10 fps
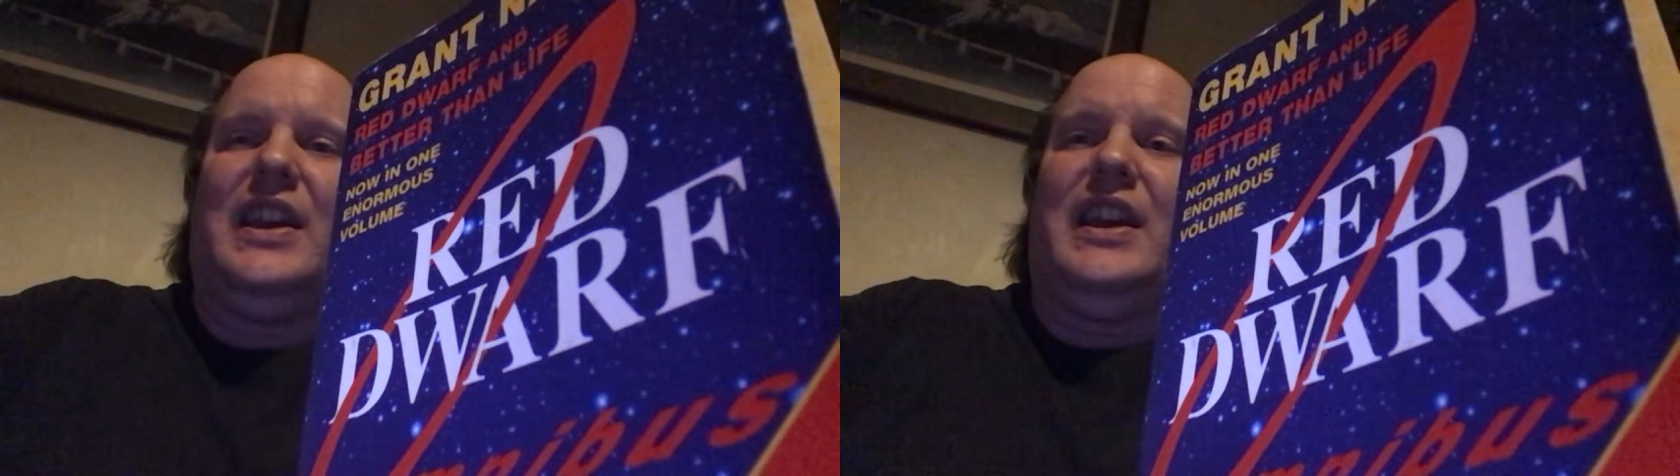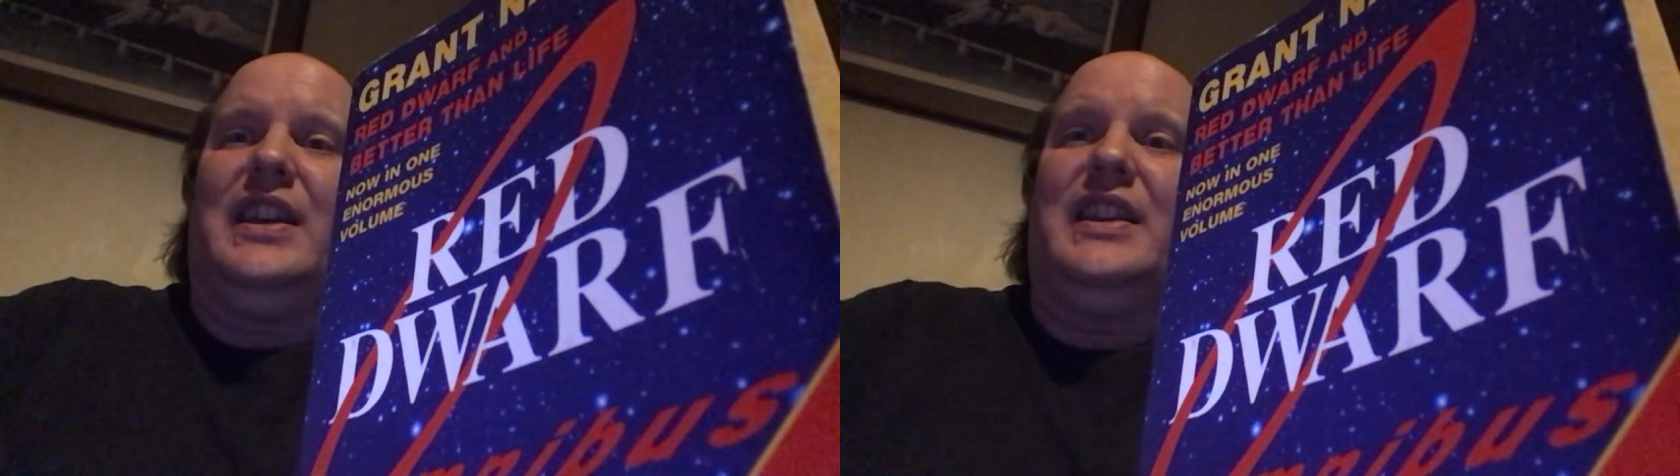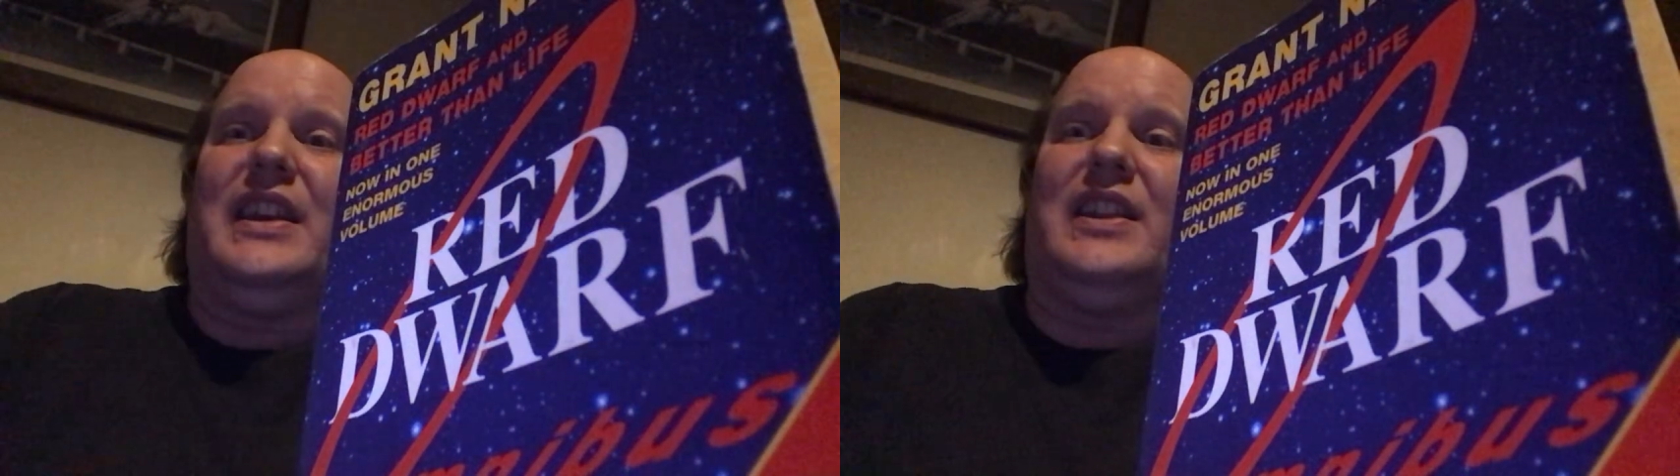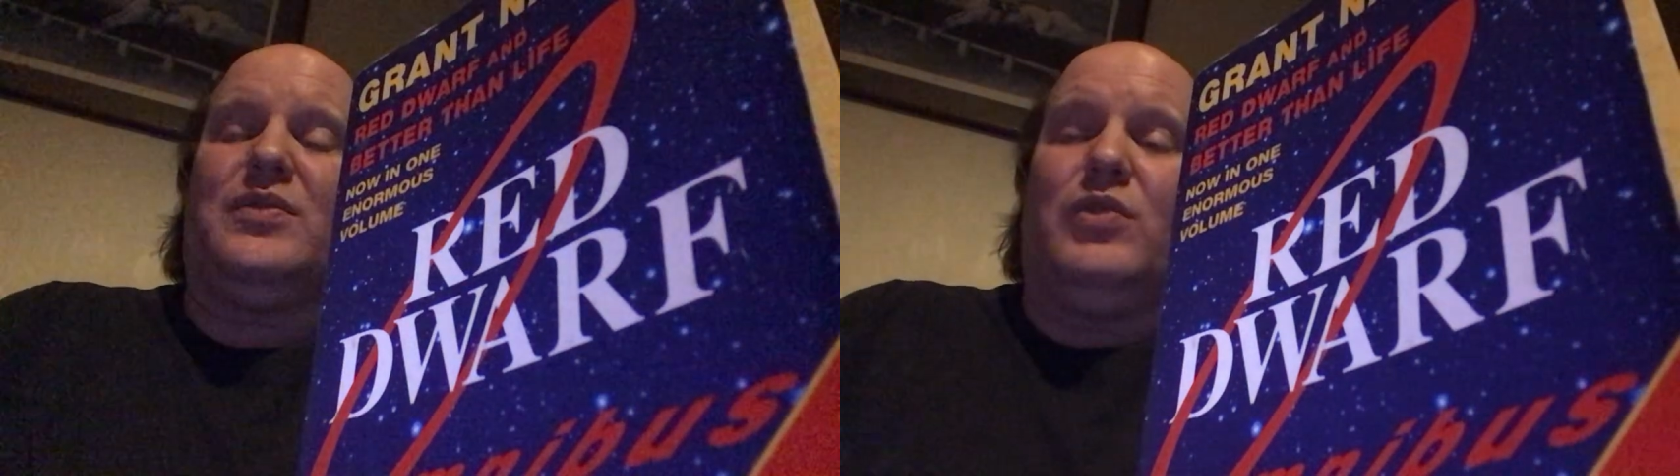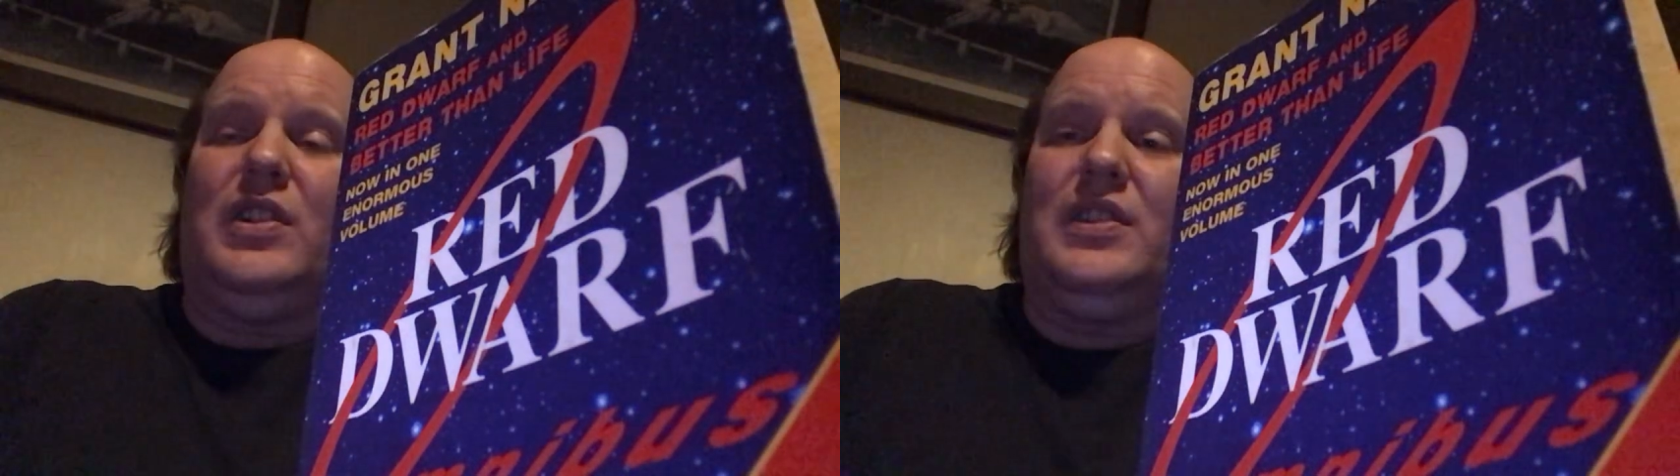And it gets
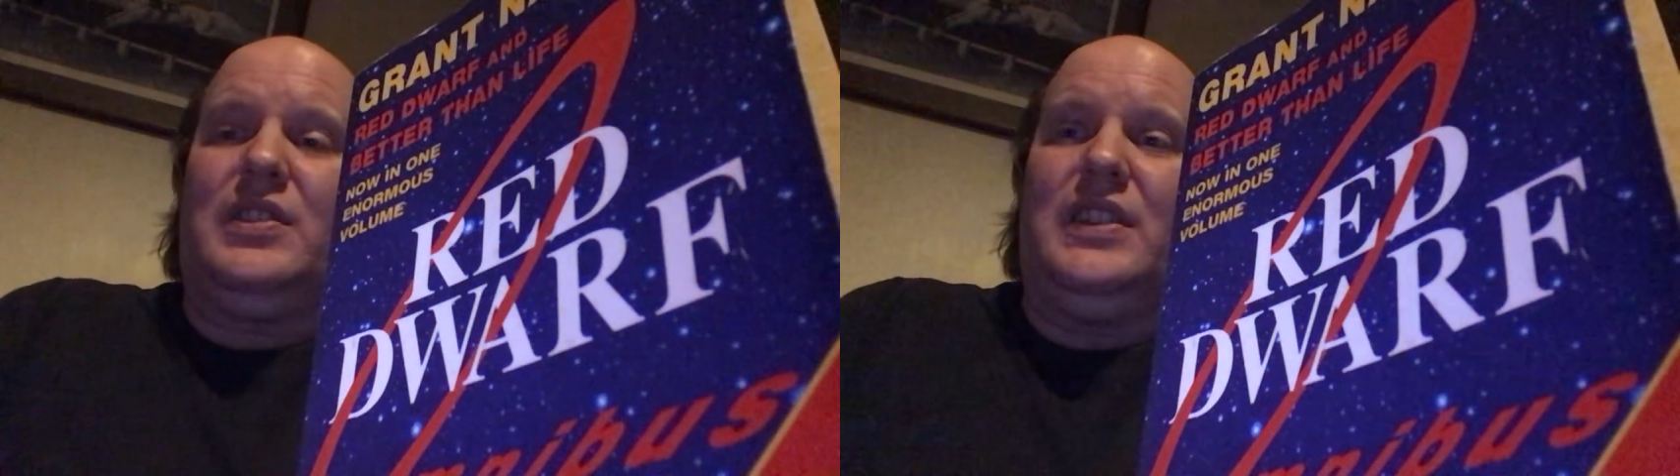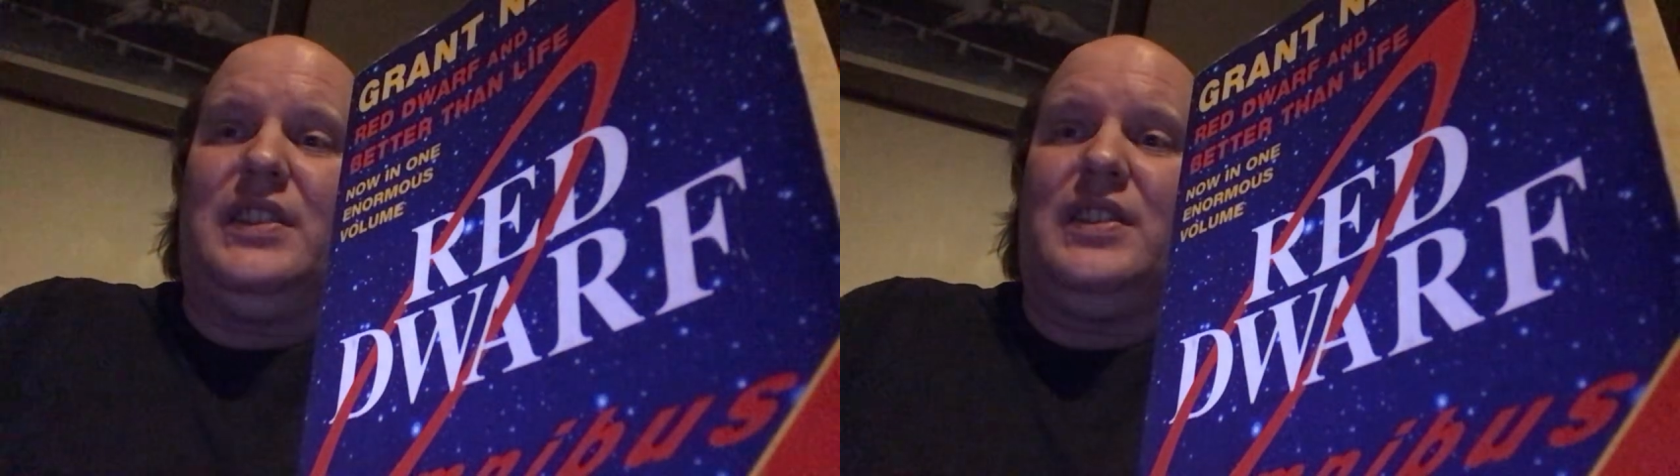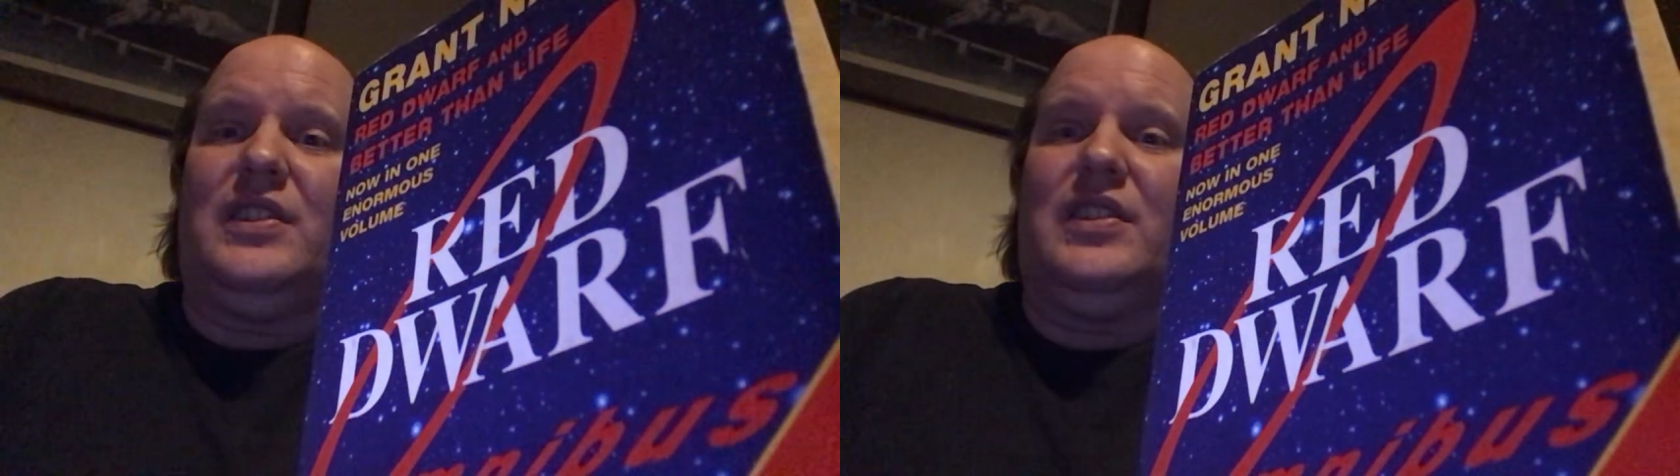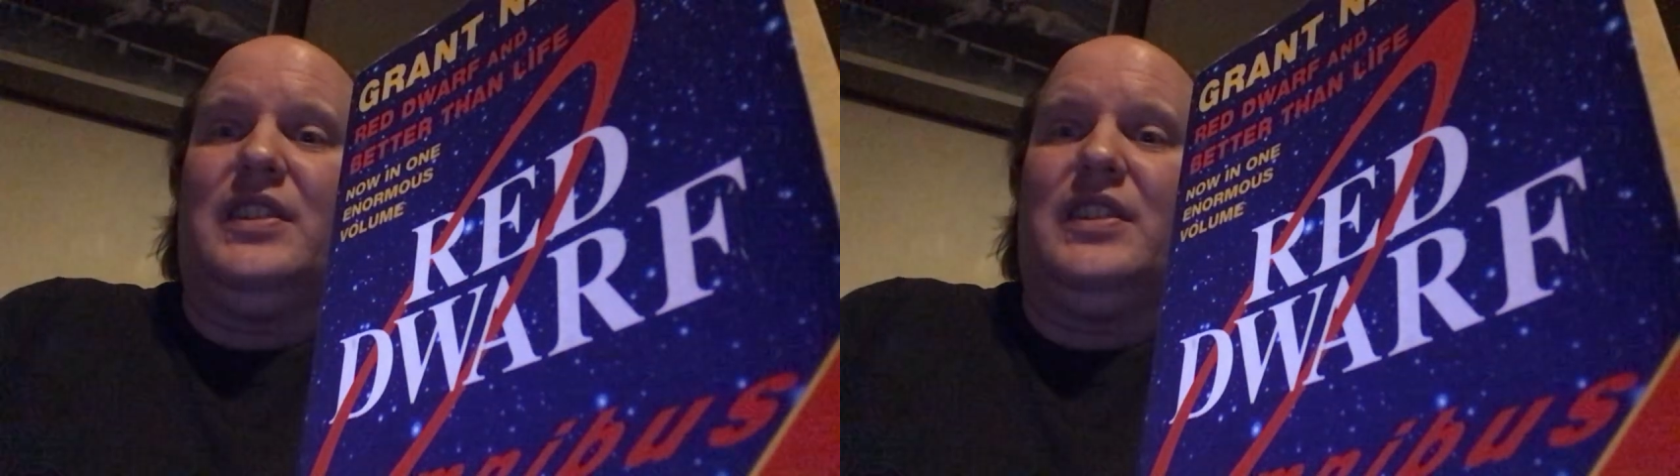worse. Lister is going